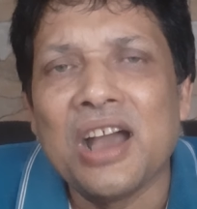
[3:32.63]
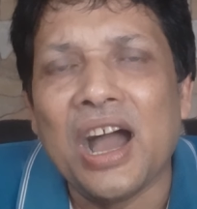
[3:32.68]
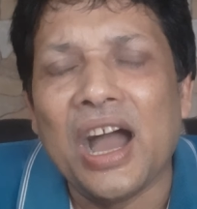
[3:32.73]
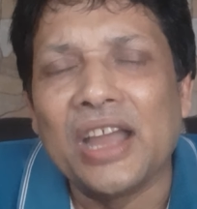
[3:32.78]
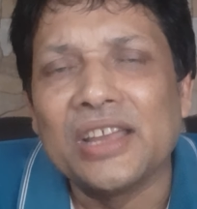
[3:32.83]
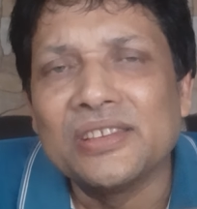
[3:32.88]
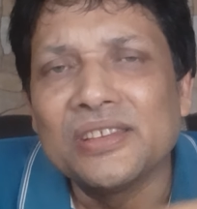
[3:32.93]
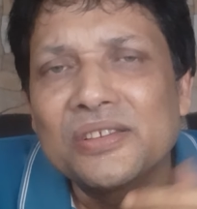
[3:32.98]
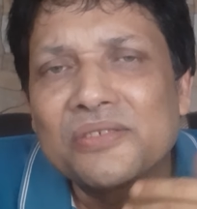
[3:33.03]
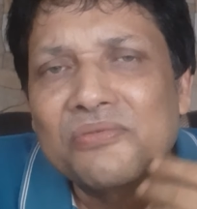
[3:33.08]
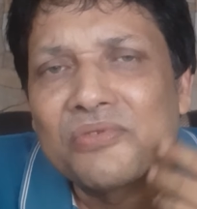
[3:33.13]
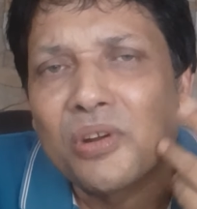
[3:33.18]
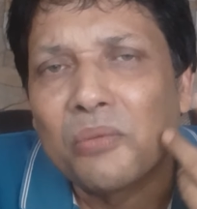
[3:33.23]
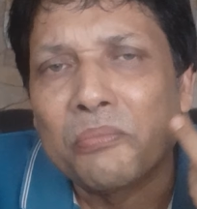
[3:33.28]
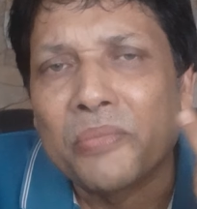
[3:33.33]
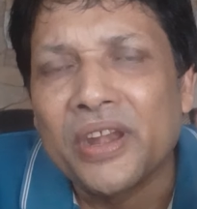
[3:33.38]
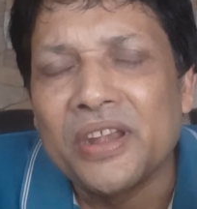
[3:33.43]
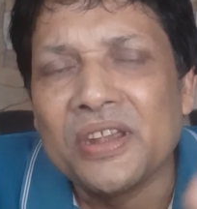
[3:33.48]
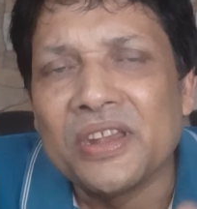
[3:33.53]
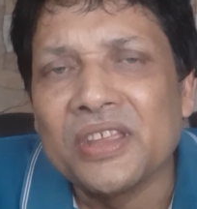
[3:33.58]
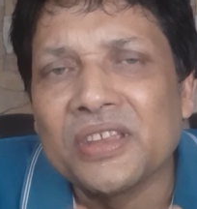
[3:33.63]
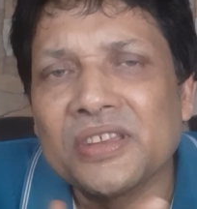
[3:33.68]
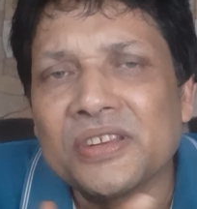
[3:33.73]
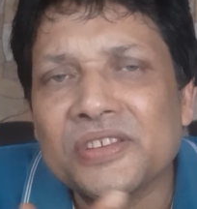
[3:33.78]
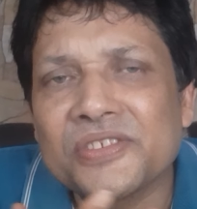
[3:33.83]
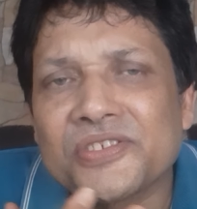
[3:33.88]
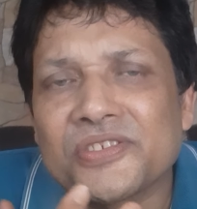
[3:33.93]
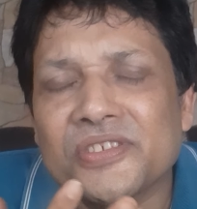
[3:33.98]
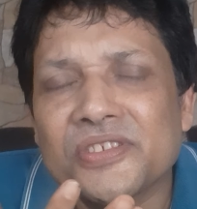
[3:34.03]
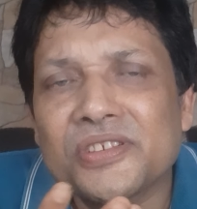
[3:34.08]
either from painting
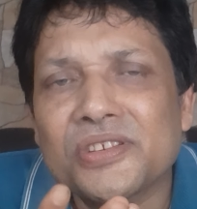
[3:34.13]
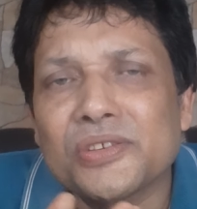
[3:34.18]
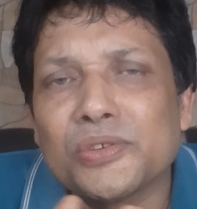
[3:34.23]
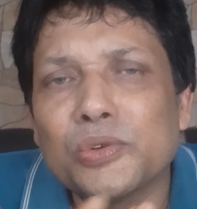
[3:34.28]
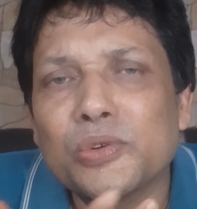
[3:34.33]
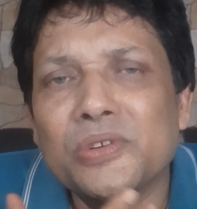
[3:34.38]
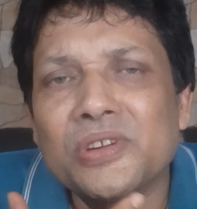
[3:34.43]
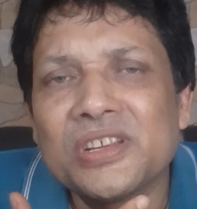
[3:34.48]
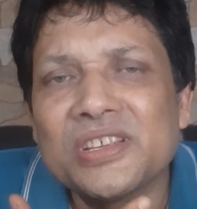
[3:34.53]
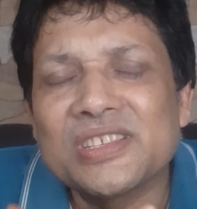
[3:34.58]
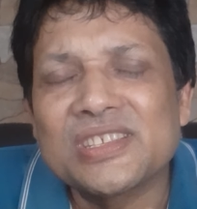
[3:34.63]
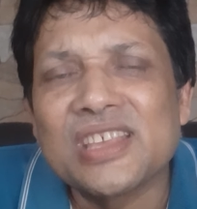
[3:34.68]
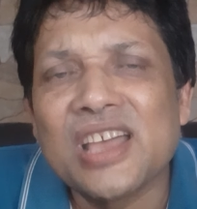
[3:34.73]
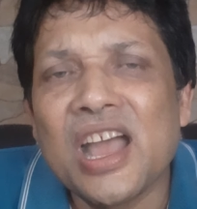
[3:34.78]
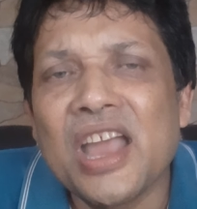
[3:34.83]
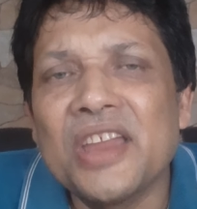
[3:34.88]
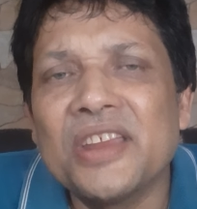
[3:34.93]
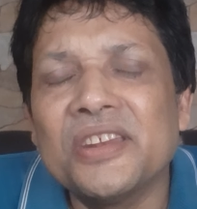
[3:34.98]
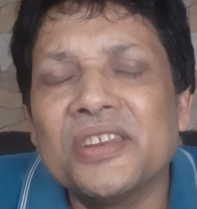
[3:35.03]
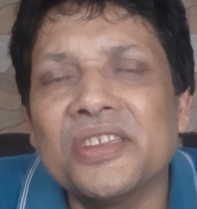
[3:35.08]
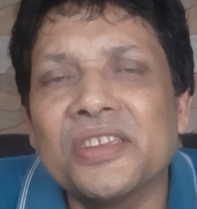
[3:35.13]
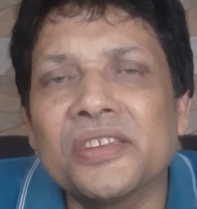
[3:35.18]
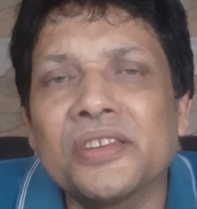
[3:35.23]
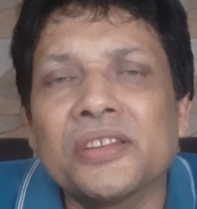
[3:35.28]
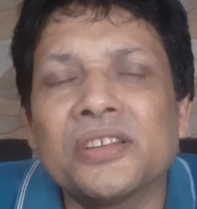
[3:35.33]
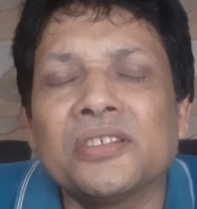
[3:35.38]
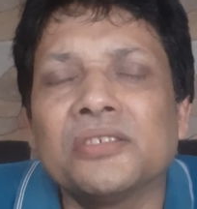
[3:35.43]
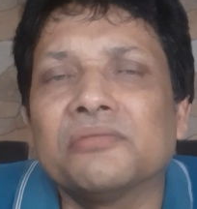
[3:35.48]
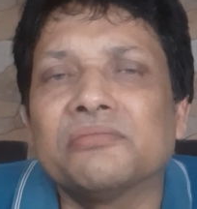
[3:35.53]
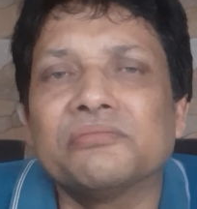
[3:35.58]
institute,
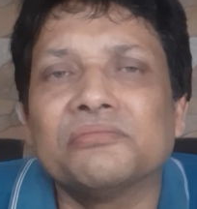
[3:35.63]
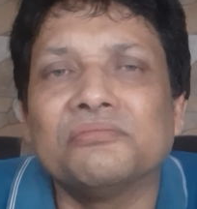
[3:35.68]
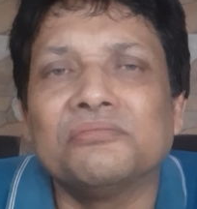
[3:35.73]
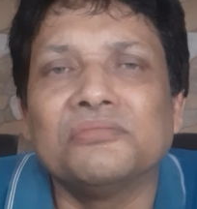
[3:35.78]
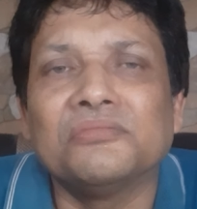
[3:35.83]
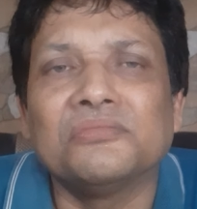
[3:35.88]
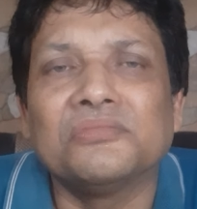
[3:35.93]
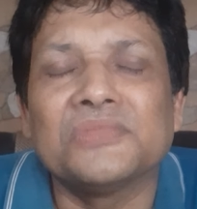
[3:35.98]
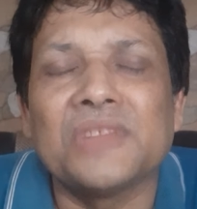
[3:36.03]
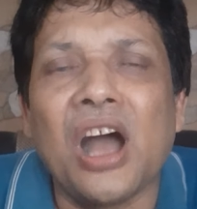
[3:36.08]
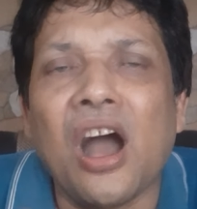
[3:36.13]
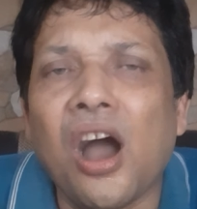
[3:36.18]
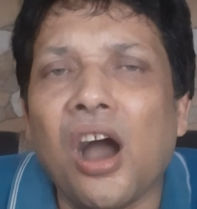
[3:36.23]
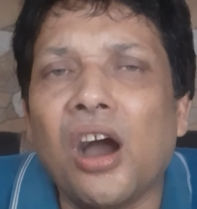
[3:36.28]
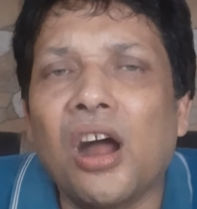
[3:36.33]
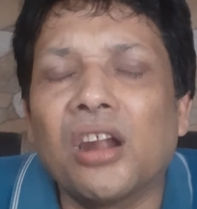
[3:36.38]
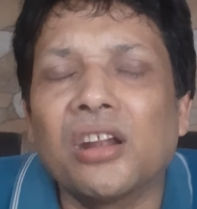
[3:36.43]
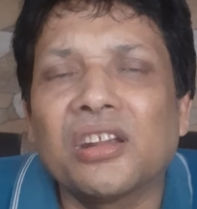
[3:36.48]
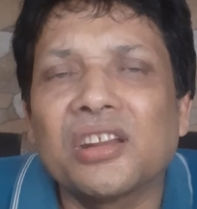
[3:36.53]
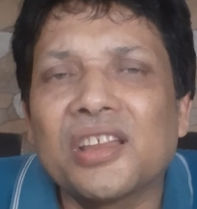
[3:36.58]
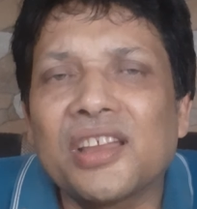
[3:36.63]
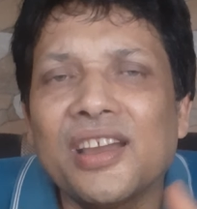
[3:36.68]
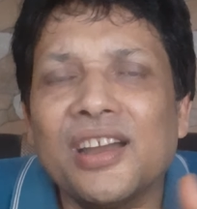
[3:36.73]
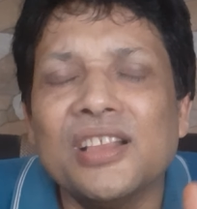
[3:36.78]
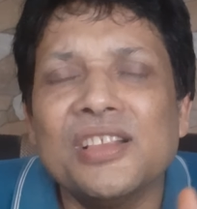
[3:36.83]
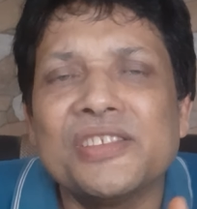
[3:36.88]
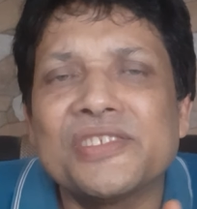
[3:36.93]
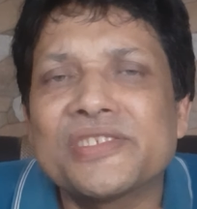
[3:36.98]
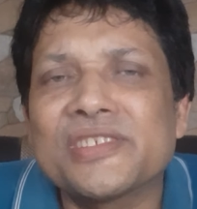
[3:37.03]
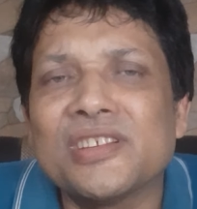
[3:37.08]
designing, art,
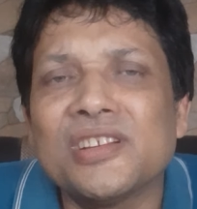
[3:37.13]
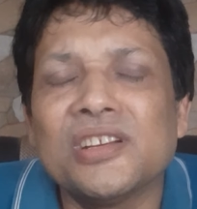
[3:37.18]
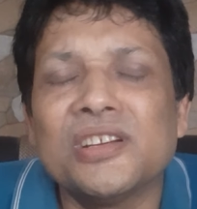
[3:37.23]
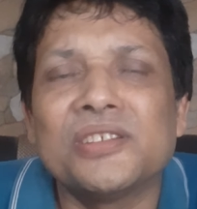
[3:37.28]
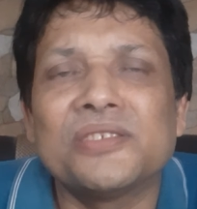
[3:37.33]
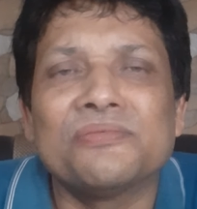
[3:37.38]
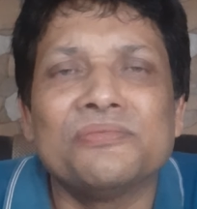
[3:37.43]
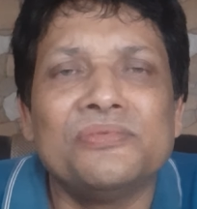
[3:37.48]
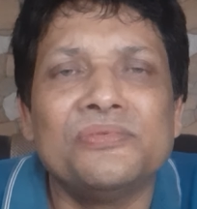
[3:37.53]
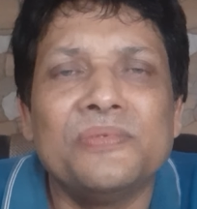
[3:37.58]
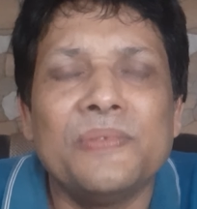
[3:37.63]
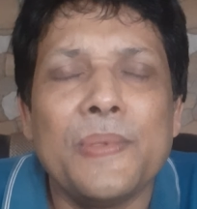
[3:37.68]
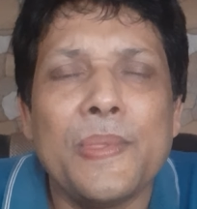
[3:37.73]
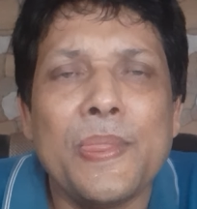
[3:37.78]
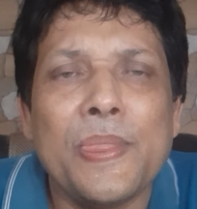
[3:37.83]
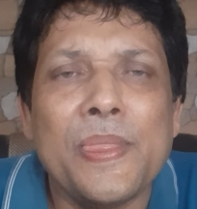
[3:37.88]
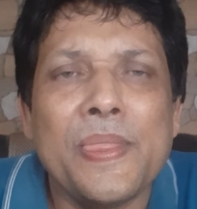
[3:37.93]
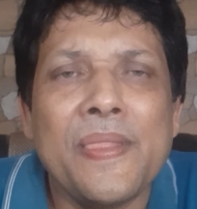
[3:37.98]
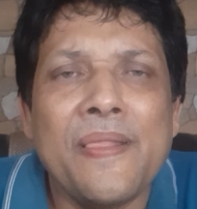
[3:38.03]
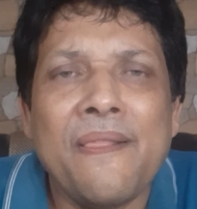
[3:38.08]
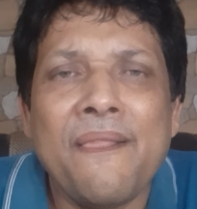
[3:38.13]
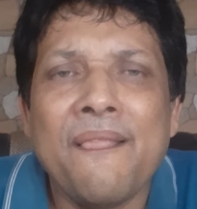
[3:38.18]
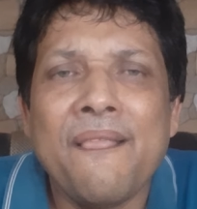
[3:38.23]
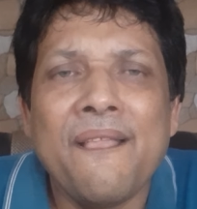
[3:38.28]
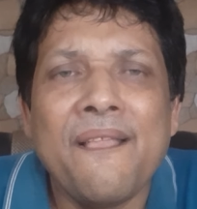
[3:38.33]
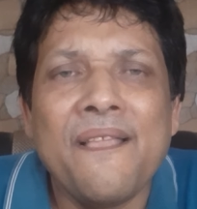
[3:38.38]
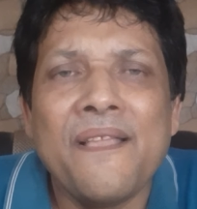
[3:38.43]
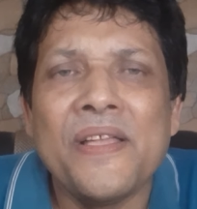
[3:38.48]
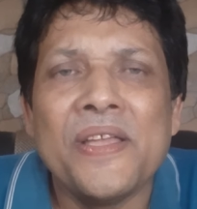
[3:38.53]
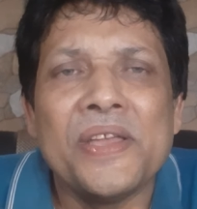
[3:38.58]
culture,
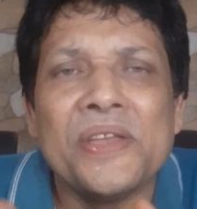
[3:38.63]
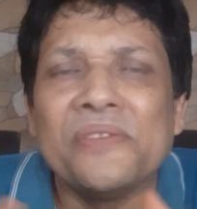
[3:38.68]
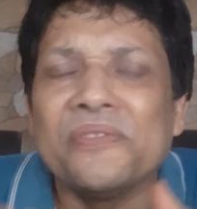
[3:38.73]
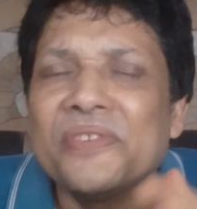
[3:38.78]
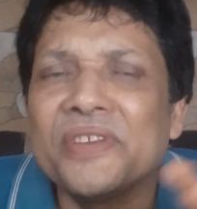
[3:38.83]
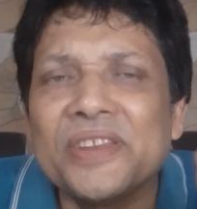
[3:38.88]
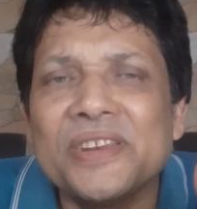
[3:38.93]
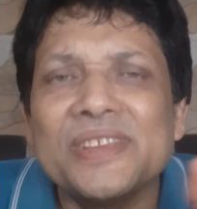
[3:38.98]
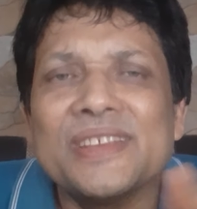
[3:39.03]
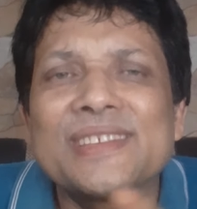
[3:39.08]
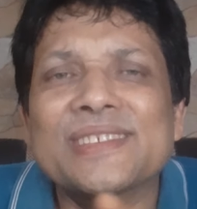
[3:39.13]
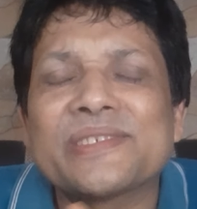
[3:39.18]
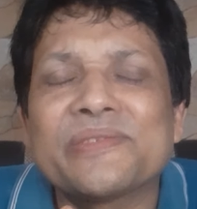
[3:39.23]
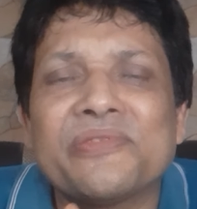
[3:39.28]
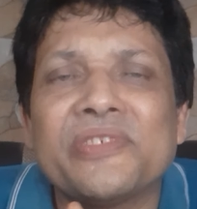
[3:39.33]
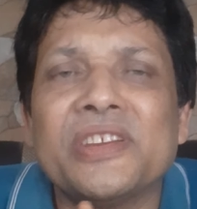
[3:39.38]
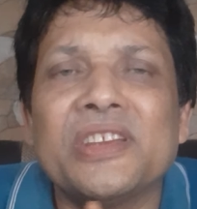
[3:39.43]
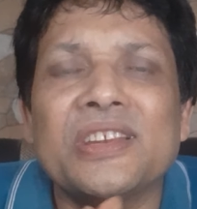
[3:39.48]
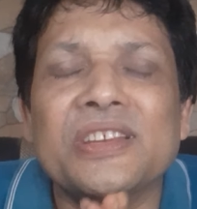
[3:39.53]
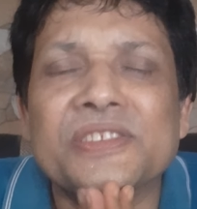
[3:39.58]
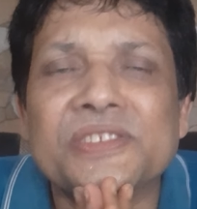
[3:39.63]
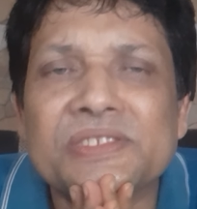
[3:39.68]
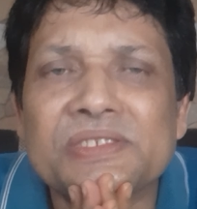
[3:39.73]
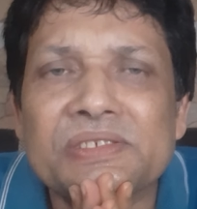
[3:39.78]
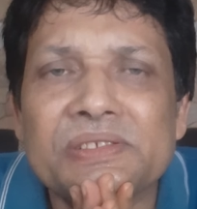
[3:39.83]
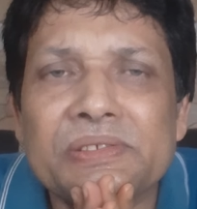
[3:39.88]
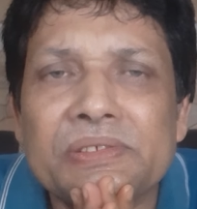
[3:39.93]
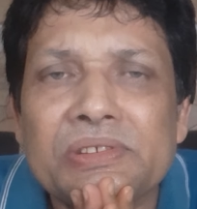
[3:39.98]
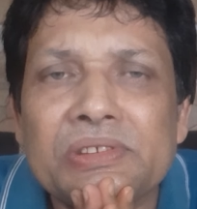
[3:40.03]
various fields.